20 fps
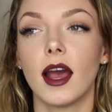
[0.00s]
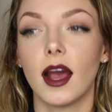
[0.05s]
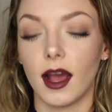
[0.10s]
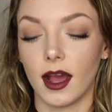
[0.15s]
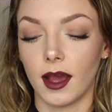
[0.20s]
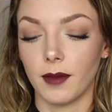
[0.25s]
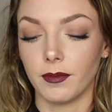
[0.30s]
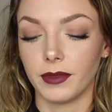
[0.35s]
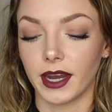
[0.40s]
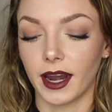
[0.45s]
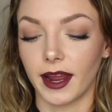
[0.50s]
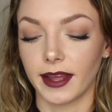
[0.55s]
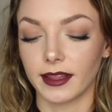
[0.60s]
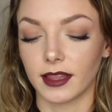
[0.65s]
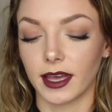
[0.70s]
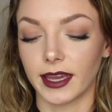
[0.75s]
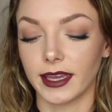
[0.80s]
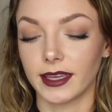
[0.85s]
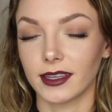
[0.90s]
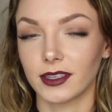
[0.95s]
that I
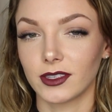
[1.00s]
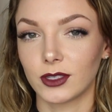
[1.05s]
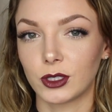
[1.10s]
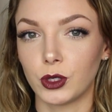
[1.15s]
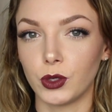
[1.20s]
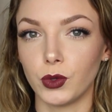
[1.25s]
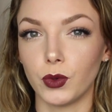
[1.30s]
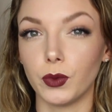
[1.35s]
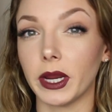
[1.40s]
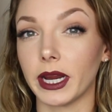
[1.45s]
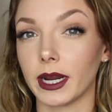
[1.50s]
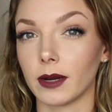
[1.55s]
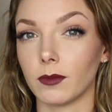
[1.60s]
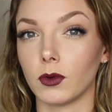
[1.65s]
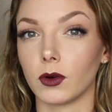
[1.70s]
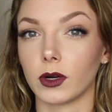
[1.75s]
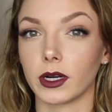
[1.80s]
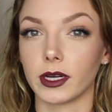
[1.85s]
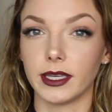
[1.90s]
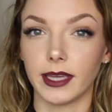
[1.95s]
like to wear
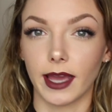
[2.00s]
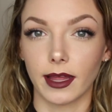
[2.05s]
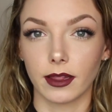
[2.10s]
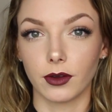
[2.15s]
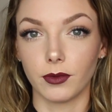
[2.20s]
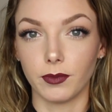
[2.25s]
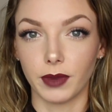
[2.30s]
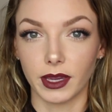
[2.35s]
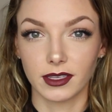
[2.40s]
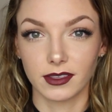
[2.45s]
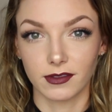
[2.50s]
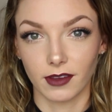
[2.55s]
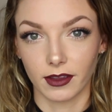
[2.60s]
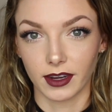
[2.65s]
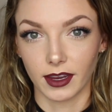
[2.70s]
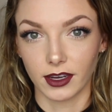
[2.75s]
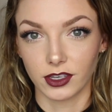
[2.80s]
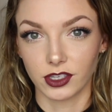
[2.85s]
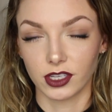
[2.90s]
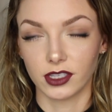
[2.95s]
more yellow based
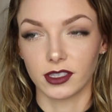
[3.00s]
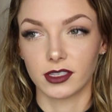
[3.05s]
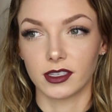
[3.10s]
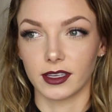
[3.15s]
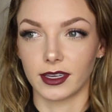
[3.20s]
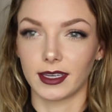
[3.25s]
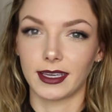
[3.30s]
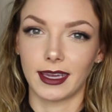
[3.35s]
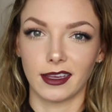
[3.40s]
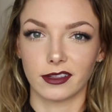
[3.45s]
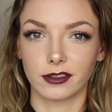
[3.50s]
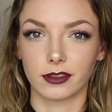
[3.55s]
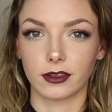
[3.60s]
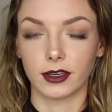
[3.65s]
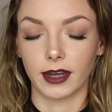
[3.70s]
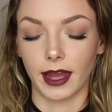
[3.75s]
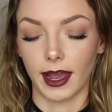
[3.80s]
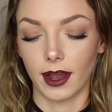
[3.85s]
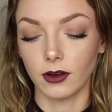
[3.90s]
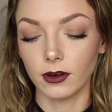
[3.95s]
foundations to like cancel
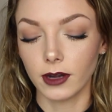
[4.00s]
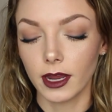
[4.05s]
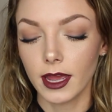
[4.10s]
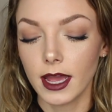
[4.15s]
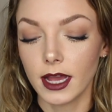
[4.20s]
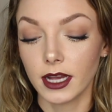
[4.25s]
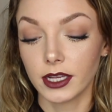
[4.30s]
it out.